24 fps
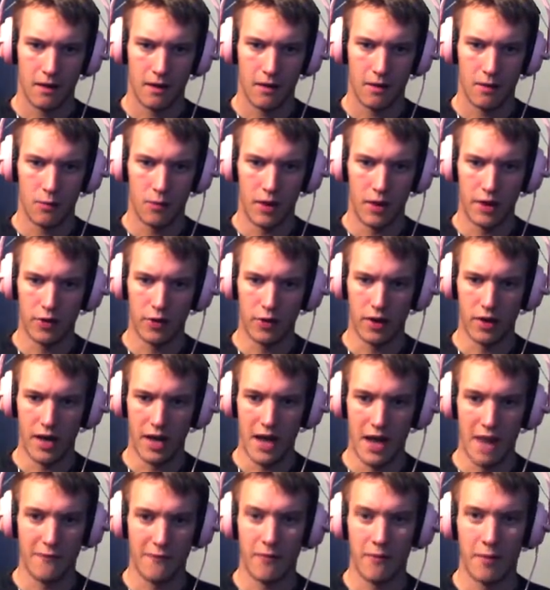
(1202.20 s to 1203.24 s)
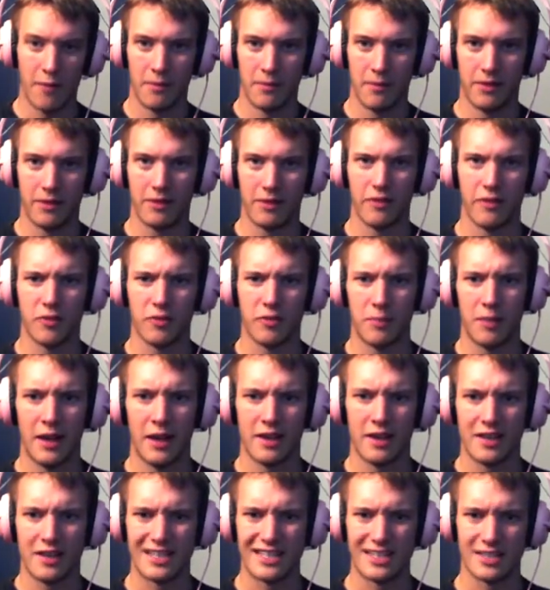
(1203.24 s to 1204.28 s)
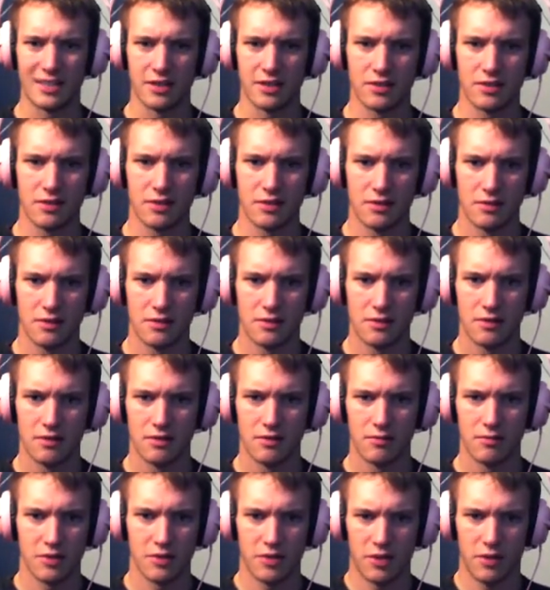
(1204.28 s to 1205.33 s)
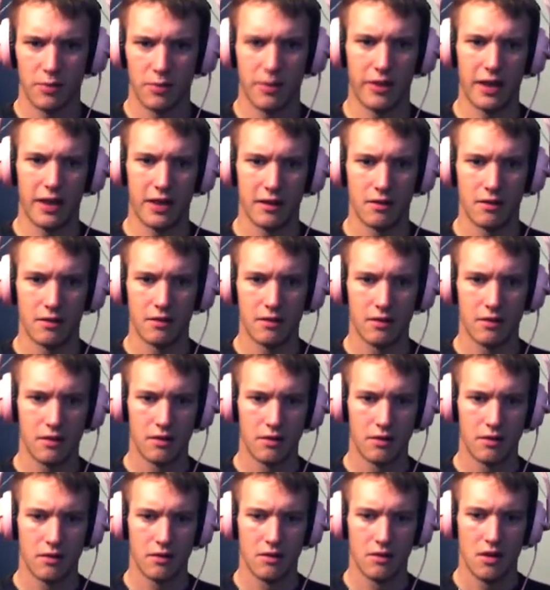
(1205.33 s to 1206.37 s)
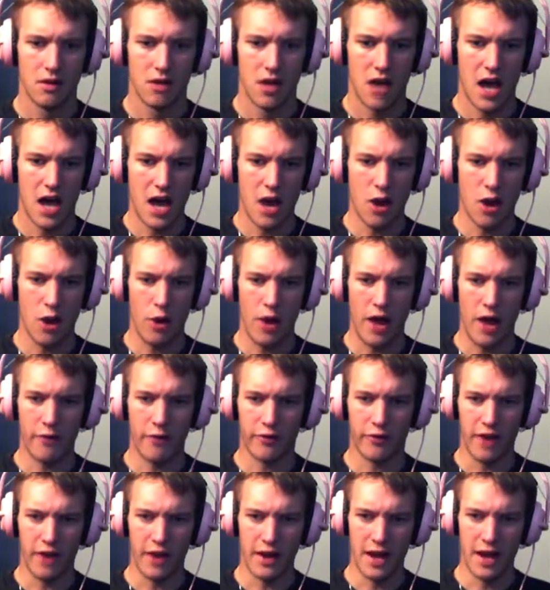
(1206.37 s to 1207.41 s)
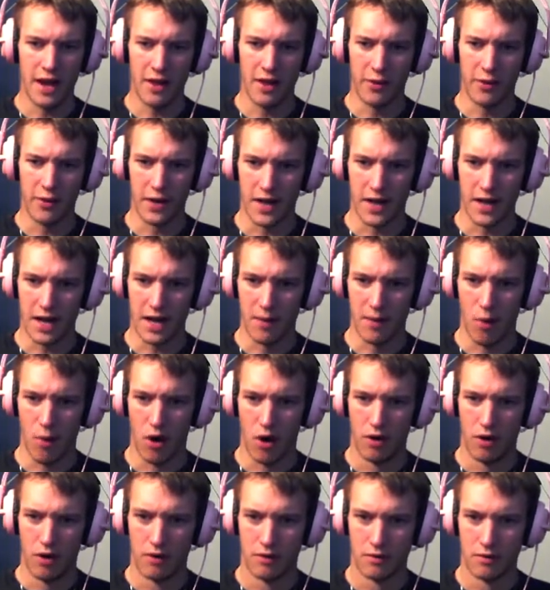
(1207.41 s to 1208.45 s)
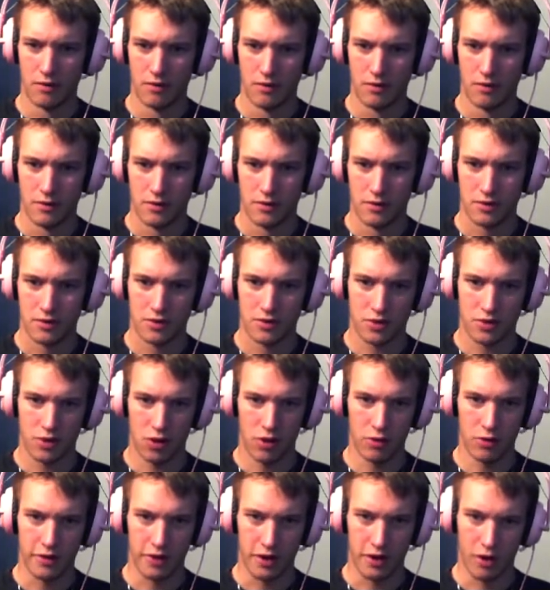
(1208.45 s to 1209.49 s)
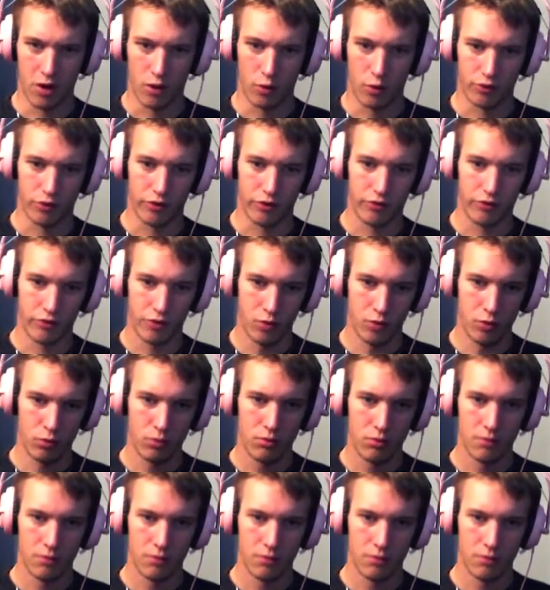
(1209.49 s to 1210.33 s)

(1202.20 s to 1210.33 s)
Why do I have them in display cases? What's up with that? I don't understand anything anymore. Scalding hoses, cool.